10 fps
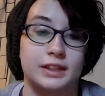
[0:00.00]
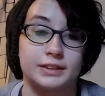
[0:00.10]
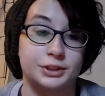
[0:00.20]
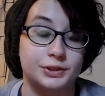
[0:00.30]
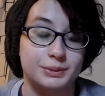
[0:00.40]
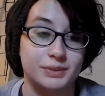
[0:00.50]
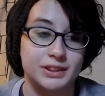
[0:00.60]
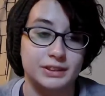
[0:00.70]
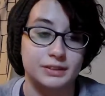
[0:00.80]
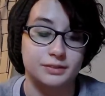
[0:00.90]
it took
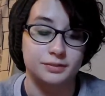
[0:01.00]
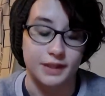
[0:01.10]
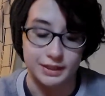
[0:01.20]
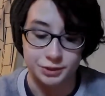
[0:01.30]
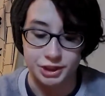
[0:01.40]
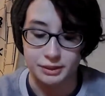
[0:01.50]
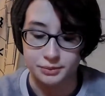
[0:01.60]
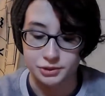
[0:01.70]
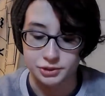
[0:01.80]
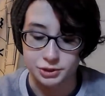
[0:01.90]
me 5
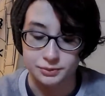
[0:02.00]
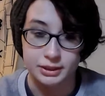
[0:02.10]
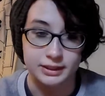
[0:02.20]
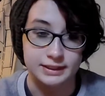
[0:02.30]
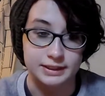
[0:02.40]
chapters to realize